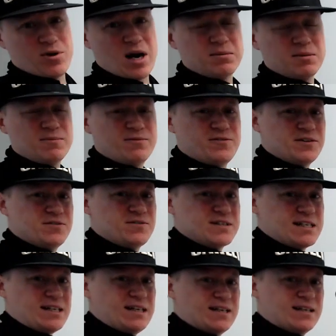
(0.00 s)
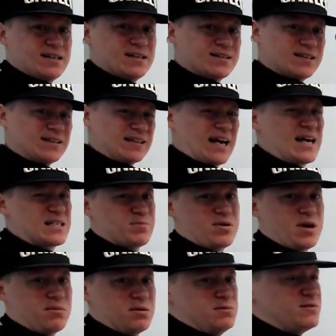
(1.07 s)
problem 15, the last
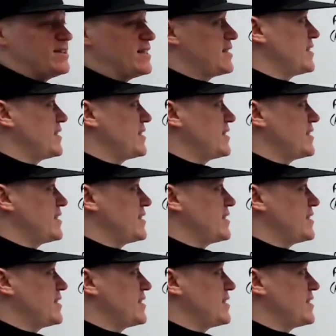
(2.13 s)
problem of this